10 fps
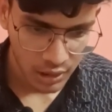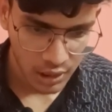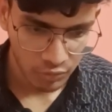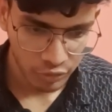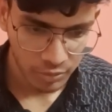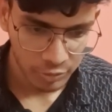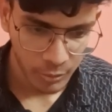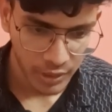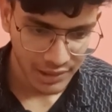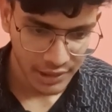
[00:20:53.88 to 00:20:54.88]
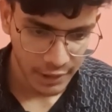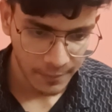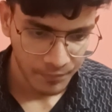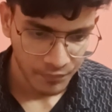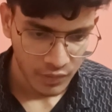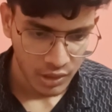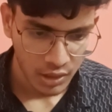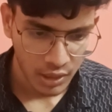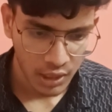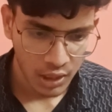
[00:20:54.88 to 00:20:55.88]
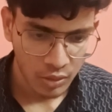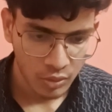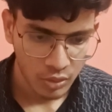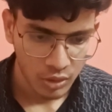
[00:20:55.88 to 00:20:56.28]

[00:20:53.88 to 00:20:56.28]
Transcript: give some space here. Now